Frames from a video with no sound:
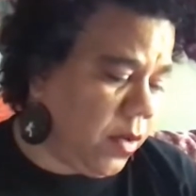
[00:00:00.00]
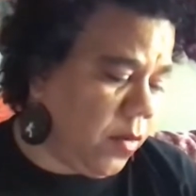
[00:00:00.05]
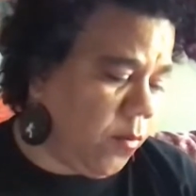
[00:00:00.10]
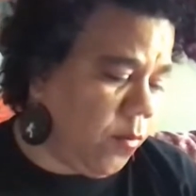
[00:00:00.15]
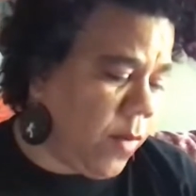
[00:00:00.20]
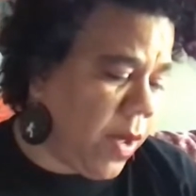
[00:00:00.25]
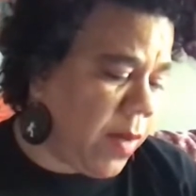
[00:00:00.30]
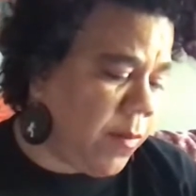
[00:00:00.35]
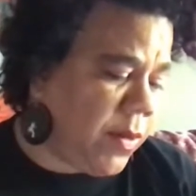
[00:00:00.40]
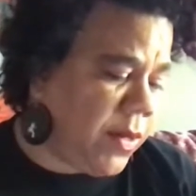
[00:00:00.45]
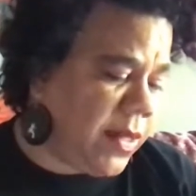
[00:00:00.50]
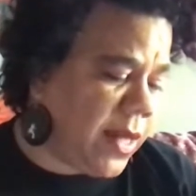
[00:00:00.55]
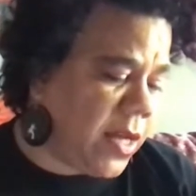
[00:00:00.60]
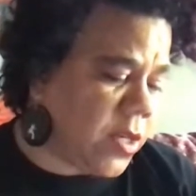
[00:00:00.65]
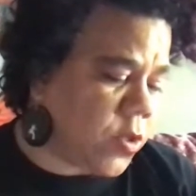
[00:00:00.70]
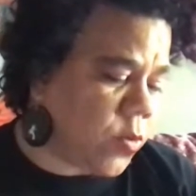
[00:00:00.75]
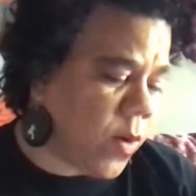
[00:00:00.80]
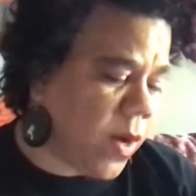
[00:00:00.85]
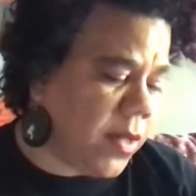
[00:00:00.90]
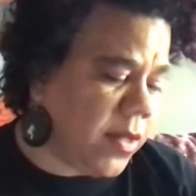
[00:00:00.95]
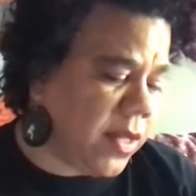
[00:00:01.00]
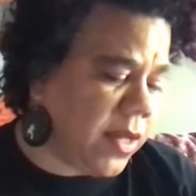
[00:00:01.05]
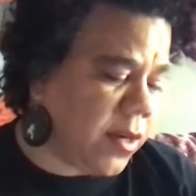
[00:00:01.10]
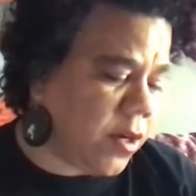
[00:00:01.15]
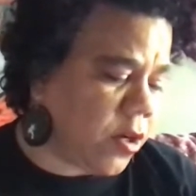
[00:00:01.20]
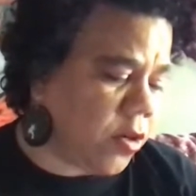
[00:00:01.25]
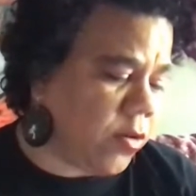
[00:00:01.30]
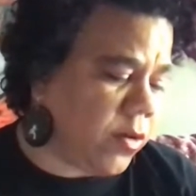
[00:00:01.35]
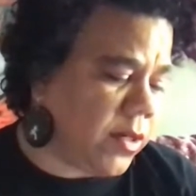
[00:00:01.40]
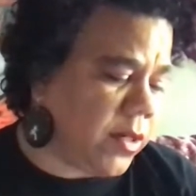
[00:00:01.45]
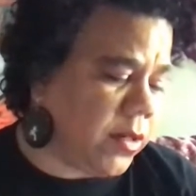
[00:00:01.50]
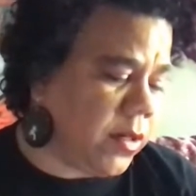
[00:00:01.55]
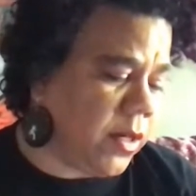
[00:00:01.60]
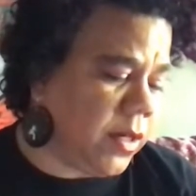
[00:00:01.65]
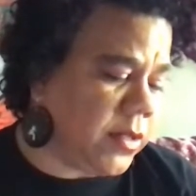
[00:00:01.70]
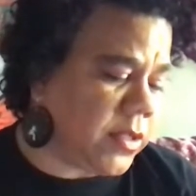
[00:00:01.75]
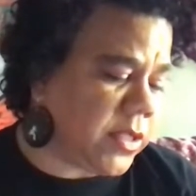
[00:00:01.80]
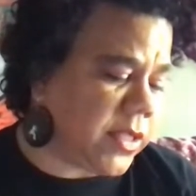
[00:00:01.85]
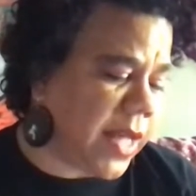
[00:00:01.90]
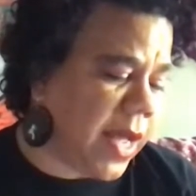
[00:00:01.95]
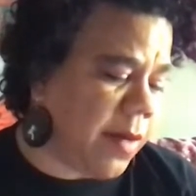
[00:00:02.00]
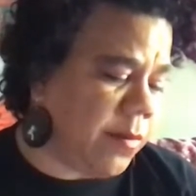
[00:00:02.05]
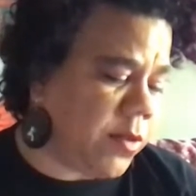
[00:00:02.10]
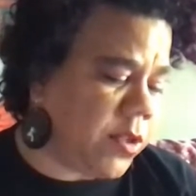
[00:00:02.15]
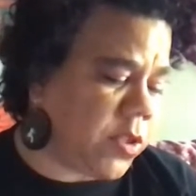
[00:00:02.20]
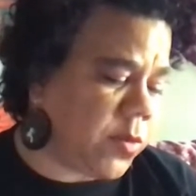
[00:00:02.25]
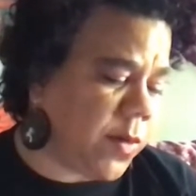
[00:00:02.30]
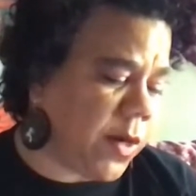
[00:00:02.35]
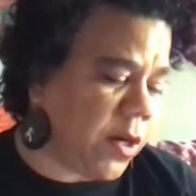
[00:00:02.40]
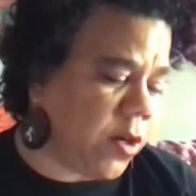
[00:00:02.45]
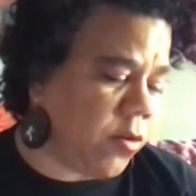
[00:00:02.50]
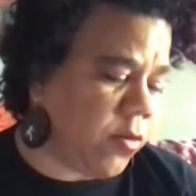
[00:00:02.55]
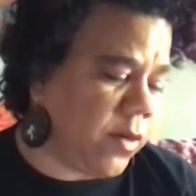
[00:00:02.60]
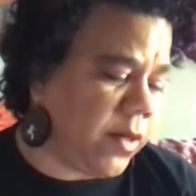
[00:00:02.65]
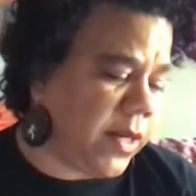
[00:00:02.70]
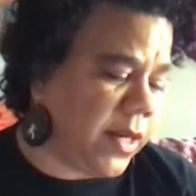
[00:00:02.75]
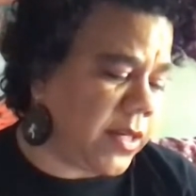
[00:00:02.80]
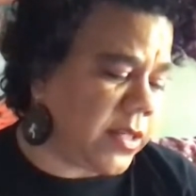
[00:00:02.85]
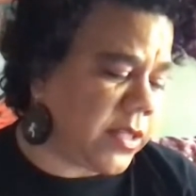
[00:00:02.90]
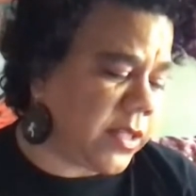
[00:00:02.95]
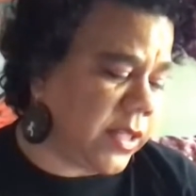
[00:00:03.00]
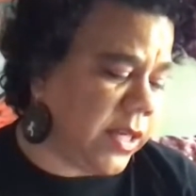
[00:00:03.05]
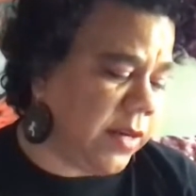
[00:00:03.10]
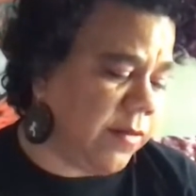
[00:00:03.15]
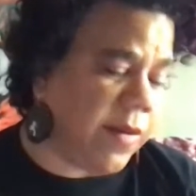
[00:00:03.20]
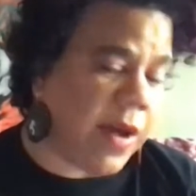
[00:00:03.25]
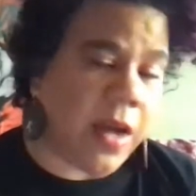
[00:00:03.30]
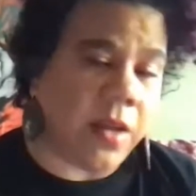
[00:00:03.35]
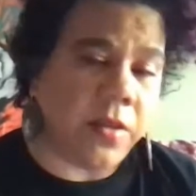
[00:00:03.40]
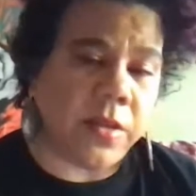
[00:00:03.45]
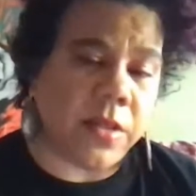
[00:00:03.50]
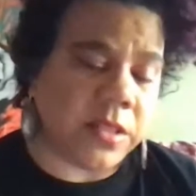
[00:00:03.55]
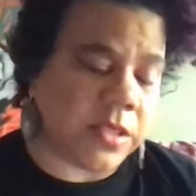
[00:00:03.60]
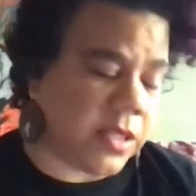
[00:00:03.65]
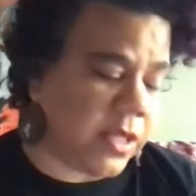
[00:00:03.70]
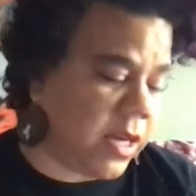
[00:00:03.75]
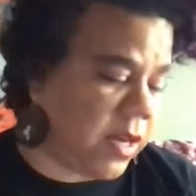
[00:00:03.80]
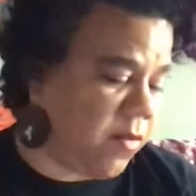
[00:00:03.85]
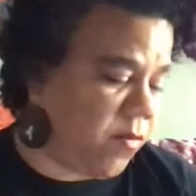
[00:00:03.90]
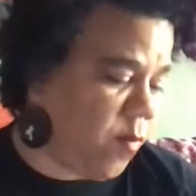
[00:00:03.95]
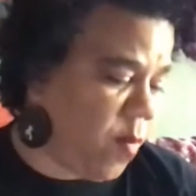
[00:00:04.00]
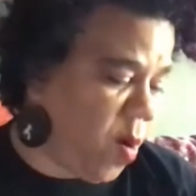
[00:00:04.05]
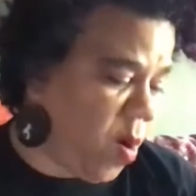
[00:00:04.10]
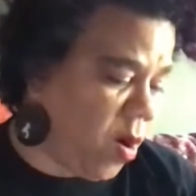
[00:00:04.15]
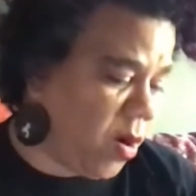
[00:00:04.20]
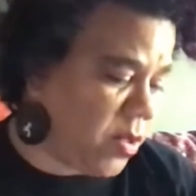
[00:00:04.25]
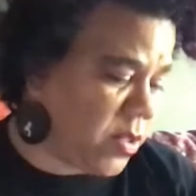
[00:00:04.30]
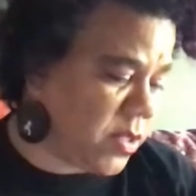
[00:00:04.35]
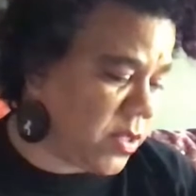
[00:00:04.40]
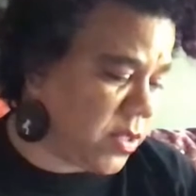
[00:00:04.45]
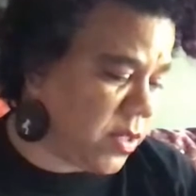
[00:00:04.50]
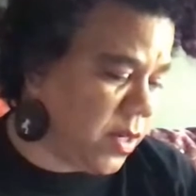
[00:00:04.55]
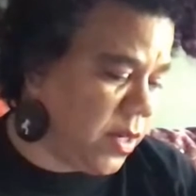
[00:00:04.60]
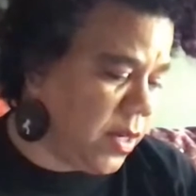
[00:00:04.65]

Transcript: Maybe that's why the establishment critics leave out the slave parts.